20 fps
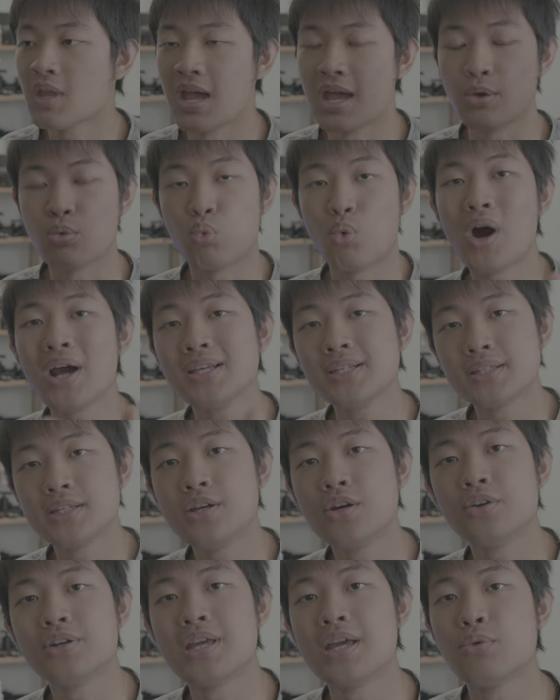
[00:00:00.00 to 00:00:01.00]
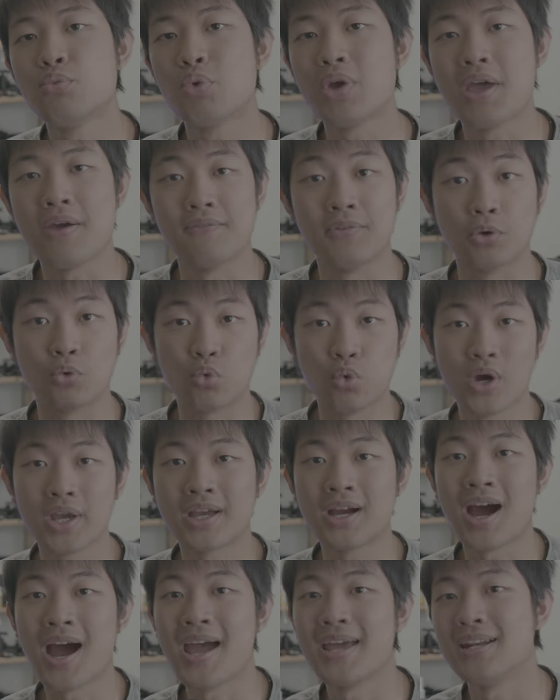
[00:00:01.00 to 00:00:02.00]
At YC Union, we have a quick
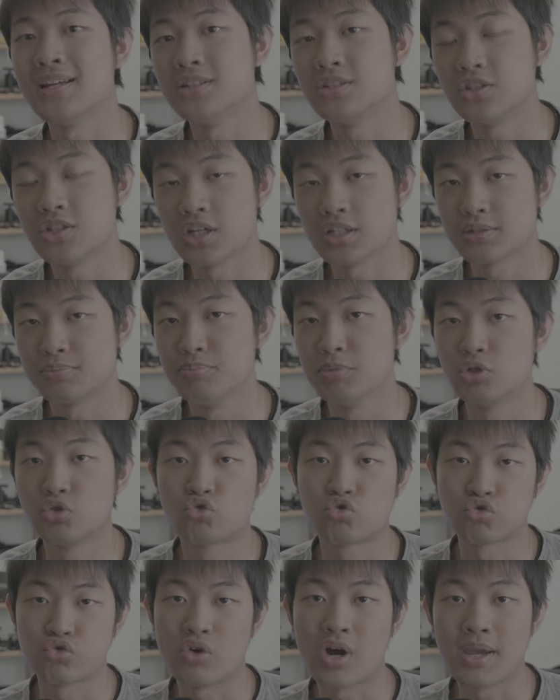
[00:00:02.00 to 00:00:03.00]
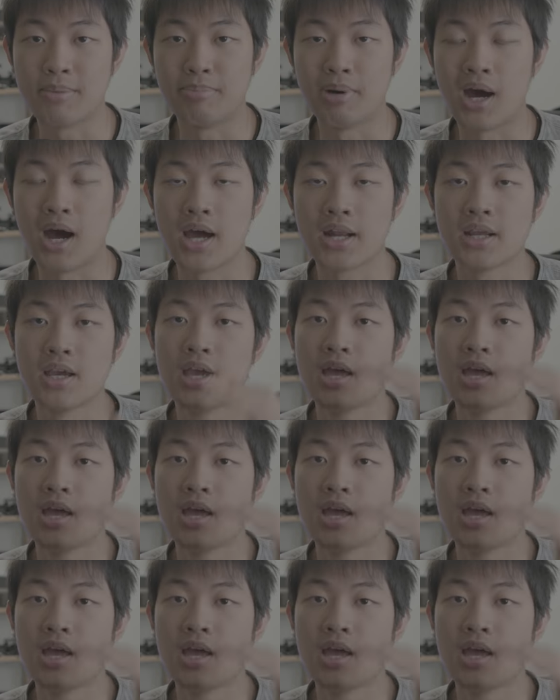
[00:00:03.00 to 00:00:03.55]
height adjustment tripod.